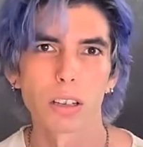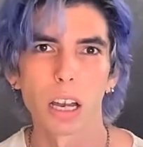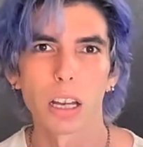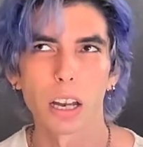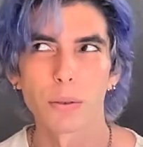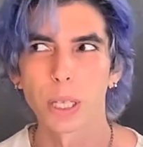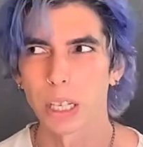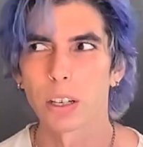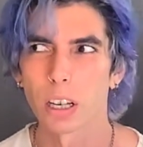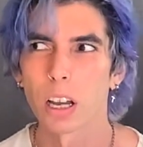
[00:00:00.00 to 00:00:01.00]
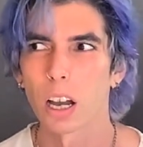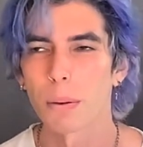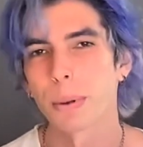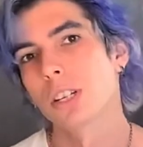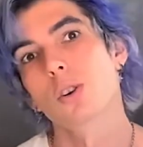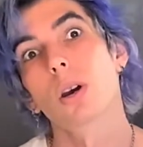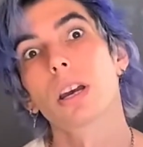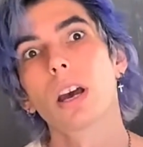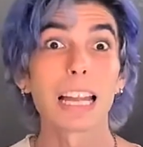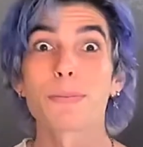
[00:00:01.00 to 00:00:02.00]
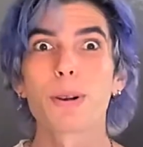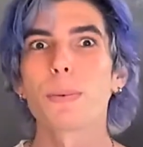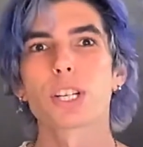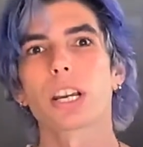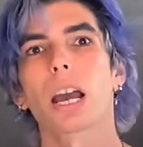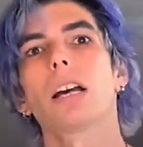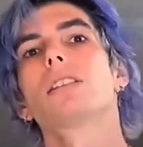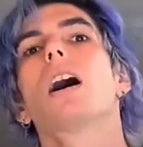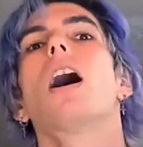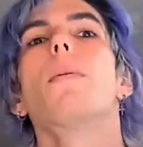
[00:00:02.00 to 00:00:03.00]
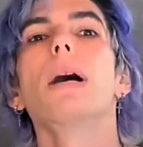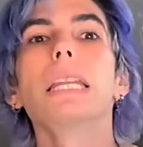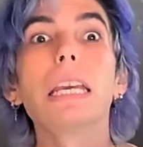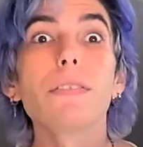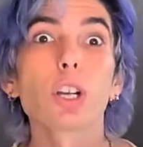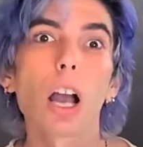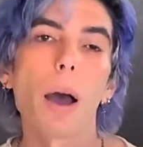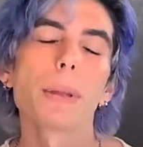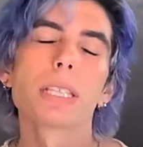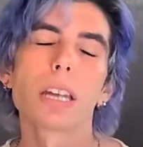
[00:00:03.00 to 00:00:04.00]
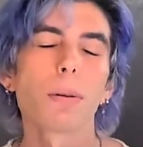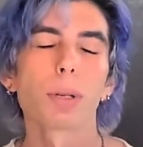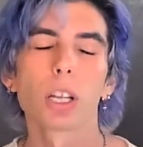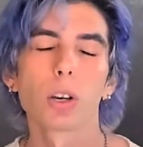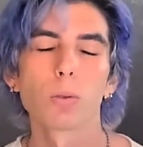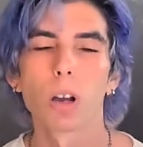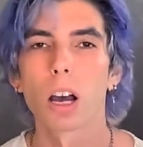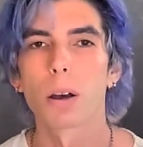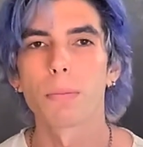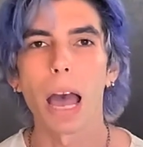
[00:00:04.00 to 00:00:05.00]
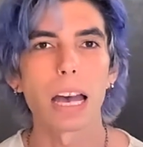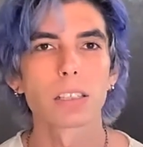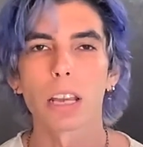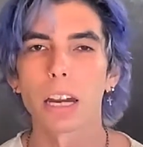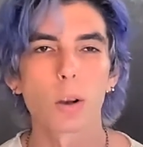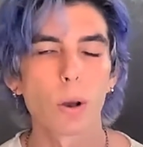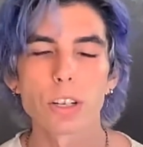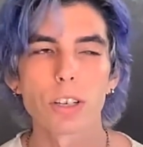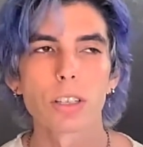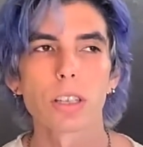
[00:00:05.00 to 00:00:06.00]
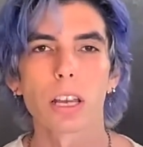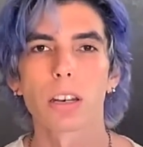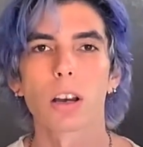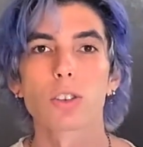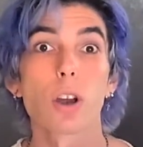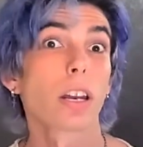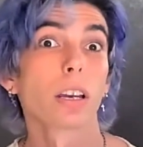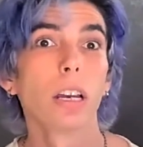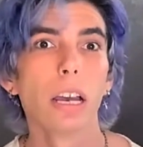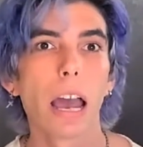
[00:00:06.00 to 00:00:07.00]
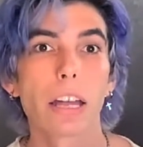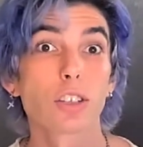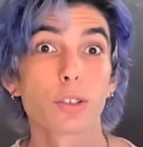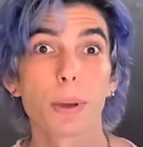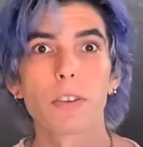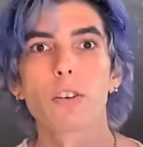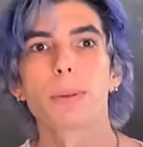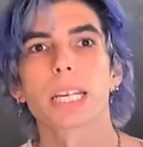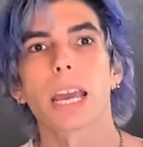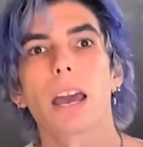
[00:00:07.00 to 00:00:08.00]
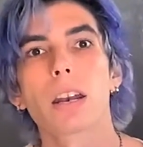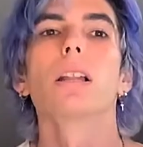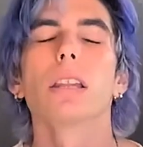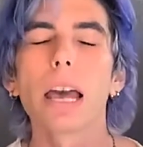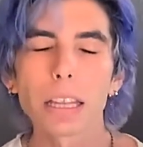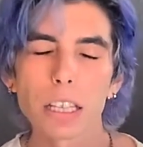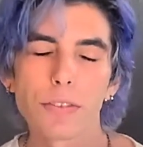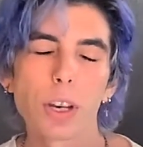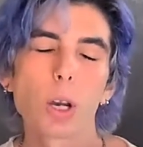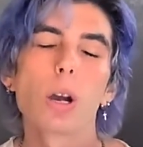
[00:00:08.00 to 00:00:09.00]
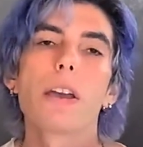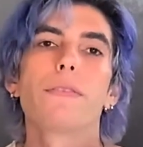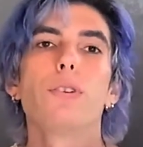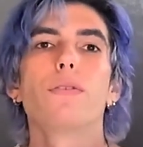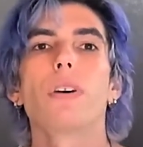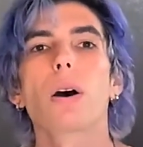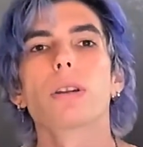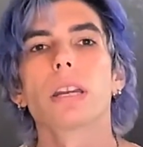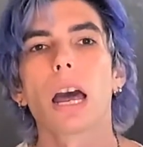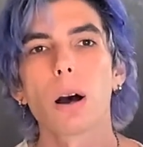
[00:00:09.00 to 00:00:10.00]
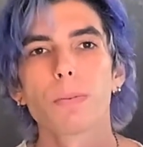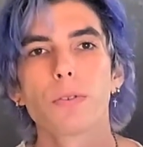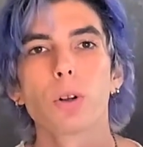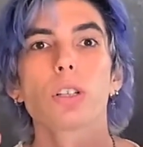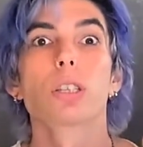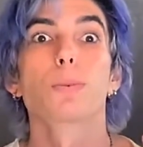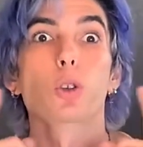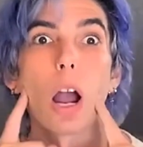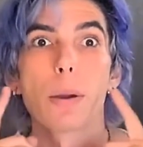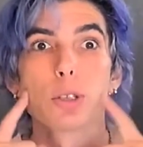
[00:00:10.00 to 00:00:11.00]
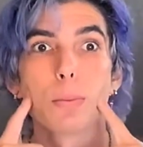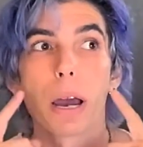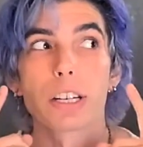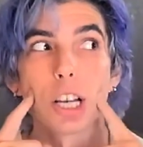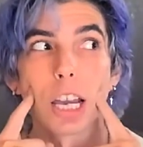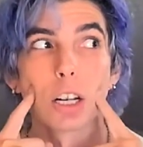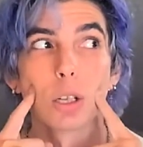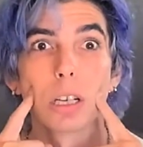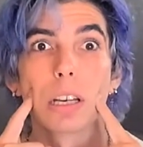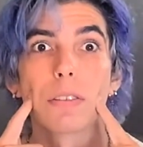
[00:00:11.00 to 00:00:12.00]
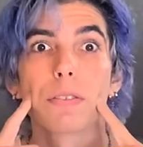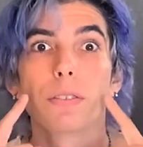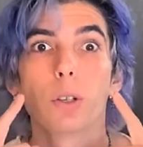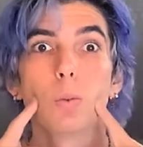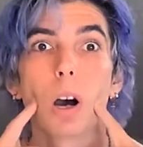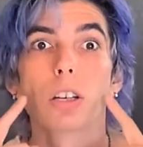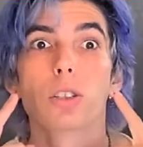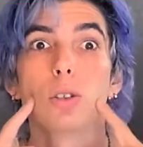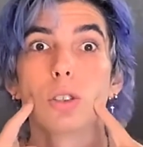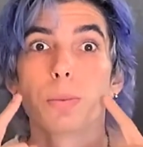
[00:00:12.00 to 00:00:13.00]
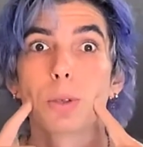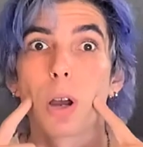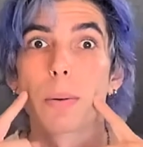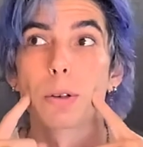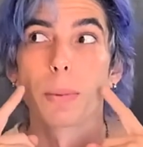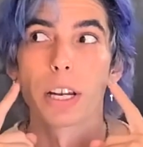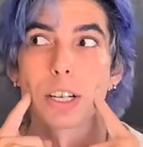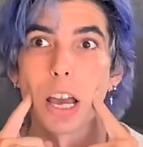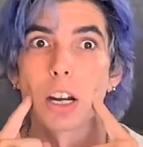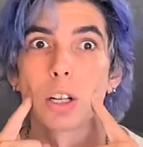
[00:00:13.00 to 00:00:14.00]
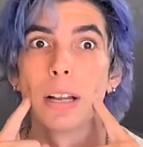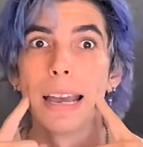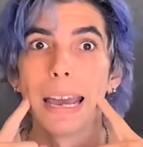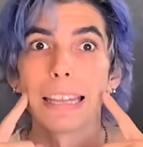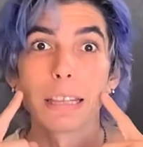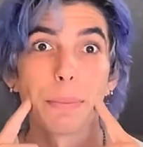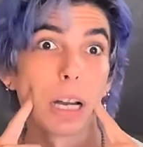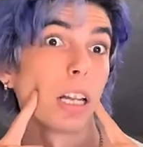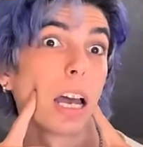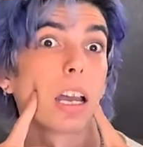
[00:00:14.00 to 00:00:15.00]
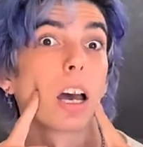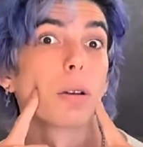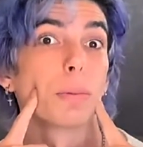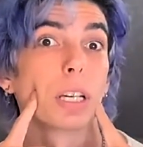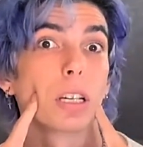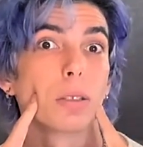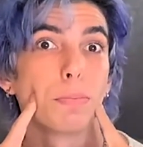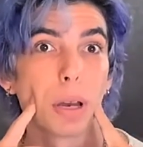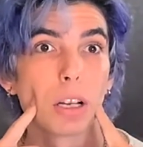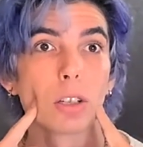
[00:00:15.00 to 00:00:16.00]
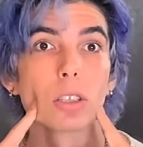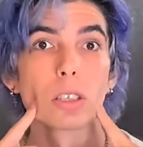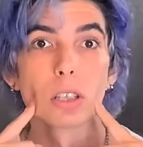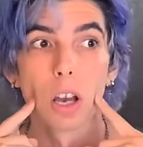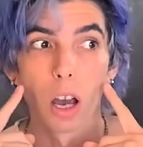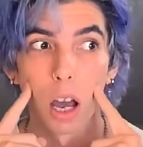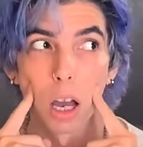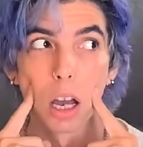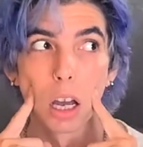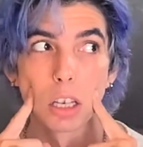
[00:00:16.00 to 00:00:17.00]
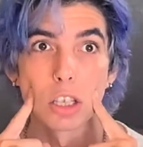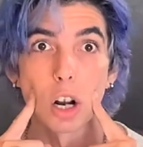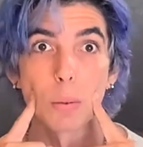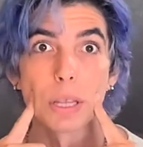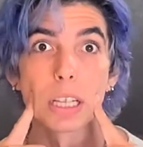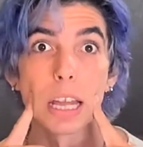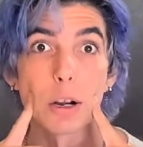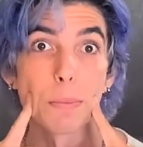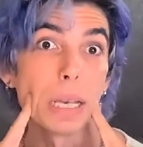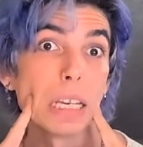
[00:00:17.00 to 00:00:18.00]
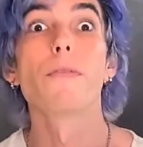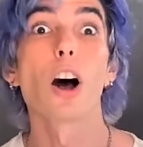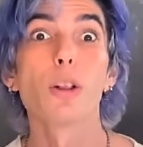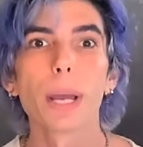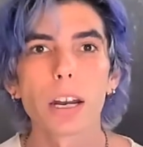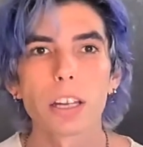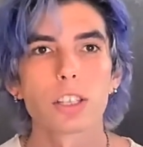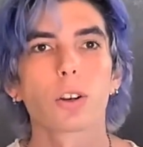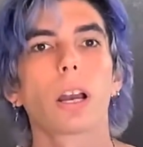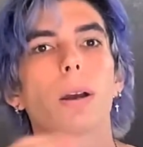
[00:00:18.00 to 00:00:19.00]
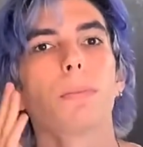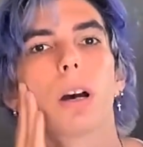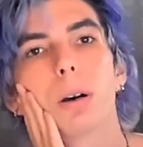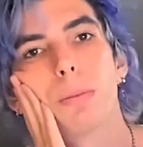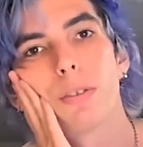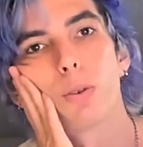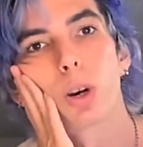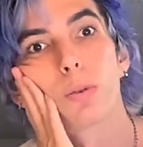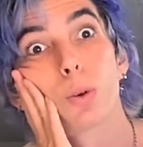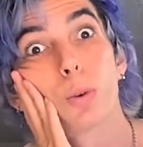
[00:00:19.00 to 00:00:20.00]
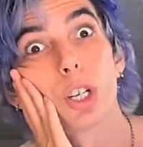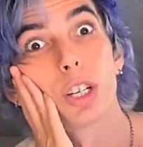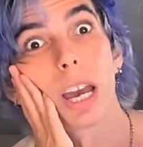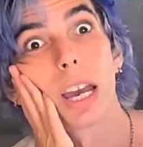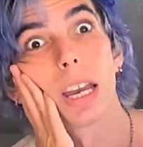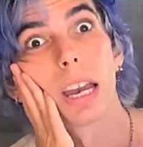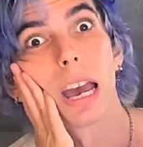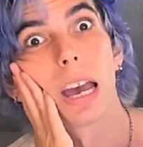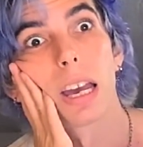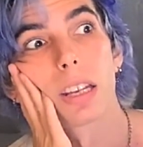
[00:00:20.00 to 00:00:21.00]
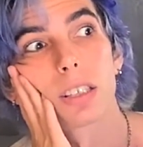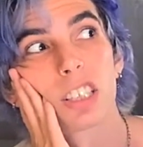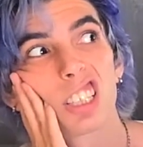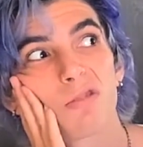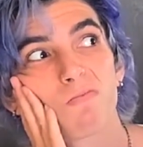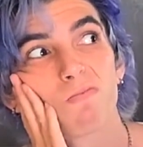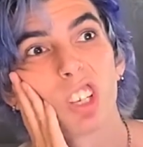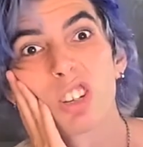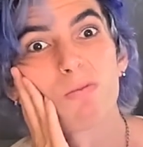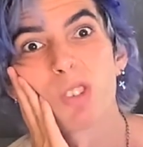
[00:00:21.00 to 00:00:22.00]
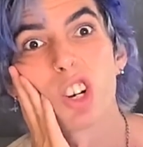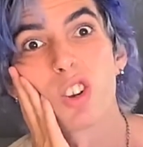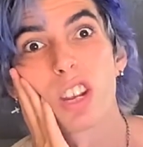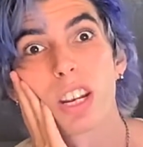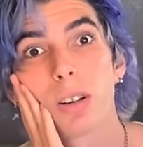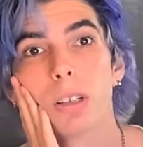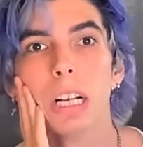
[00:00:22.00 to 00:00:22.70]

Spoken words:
I really enjoy it. That's pretty much it, guys. Leave your comments down below. Ask any questions and I'll try to answer as many of them as I can. Like this video if you found it helpful. Subscribe to my channel if you want to subscribe to my channel. Hit the bell icon because bells start with the letter B. Follow me on Instagram if you want to ruin your day, and you know the deal.